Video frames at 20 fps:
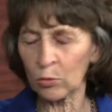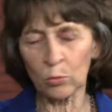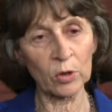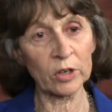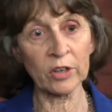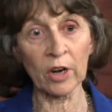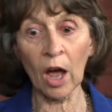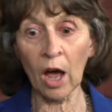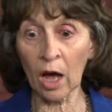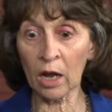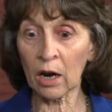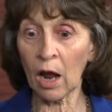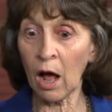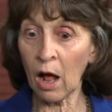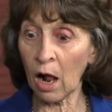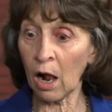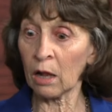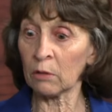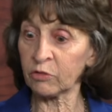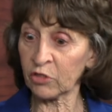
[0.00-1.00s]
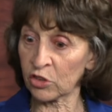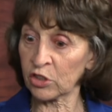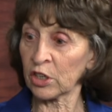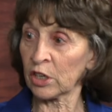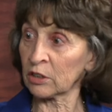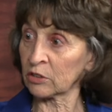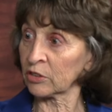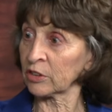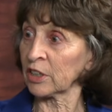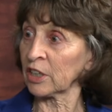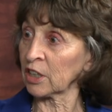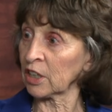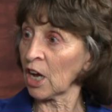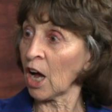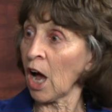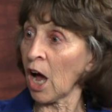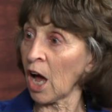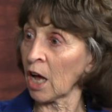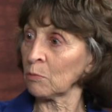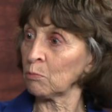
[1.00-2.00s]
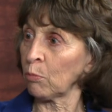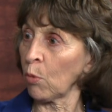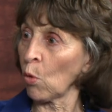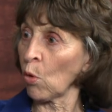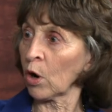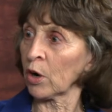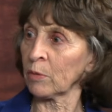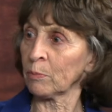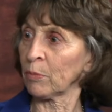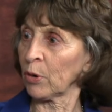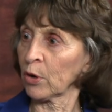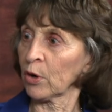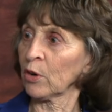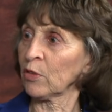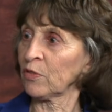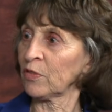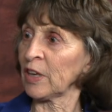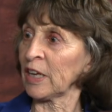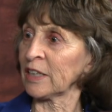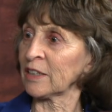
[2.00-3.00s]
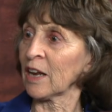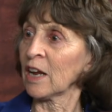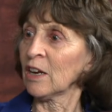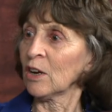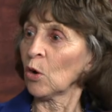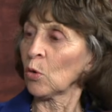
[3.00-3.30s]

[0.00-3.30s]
We're not all children of God born perfect.